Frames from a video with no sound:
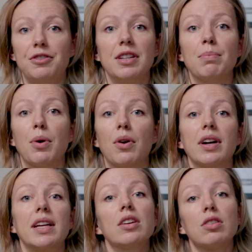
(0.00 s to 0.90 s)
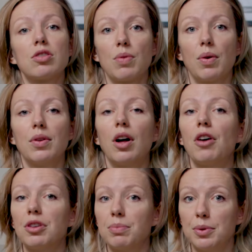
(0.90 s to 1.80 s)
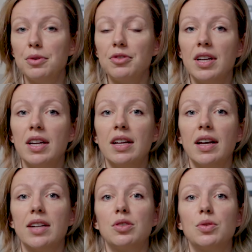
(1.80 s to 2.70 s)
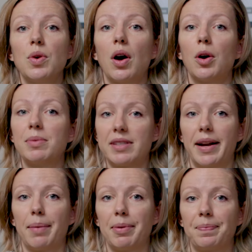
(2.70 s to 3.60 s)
feel more in control of your move and your new home setup.